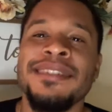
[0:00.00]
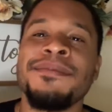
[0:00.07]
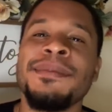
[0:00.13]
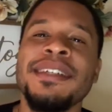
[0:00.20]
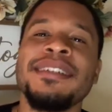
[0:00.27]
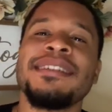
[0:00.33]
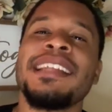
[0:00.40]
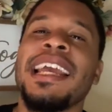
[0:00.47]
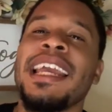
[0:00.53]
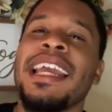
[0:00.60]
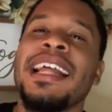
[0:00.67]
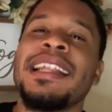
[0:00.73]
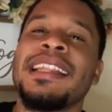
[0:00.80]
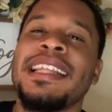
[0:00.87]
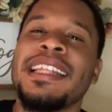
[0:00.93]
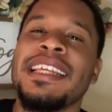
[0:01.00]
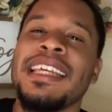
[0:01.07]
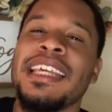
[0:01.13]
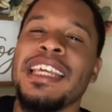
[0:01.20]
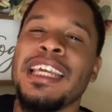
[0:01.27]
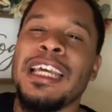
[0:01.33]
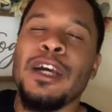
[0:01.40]
Mr. Anthony
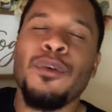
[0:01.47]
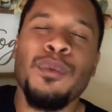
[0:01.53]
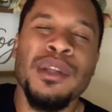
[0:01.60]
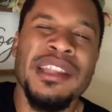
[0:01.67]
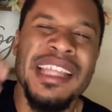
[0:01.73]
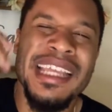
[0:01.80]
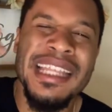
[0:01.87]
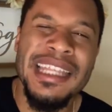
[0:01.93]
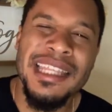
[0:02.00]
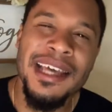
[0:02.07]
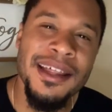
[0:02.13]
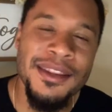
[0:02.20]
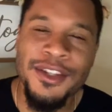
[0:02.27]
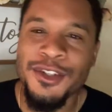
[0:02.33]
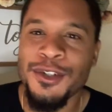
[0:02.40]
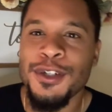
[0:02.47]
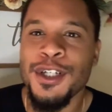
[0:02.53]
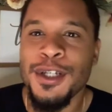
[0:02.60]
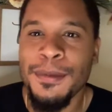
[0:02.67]
here with another